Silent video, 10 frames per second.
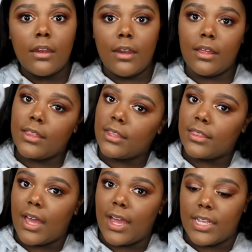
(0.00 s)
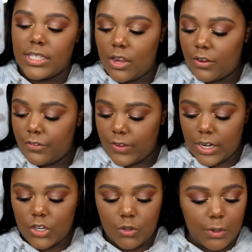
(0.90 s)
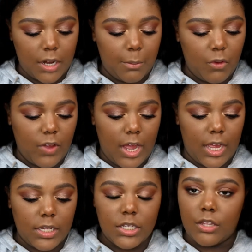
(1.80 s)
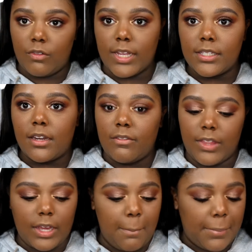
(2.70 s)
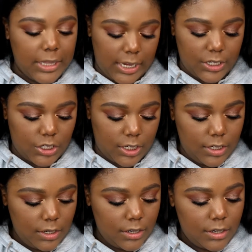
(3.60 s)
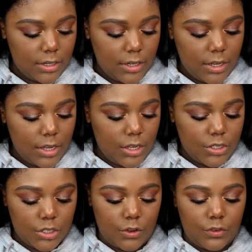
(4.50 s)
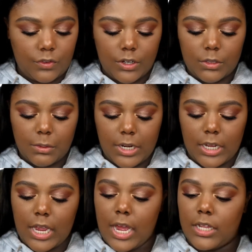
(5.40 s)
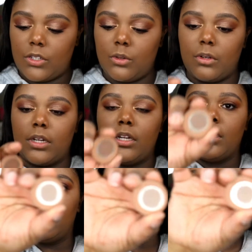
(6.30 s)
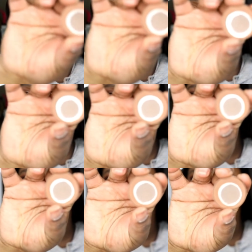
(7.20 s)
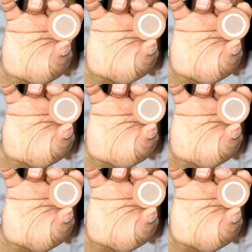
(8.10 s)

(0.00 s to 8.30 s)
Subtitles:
Now that the eyes are finished, we're going to move on to the rest of the complexion. So first we're going to contour. This is,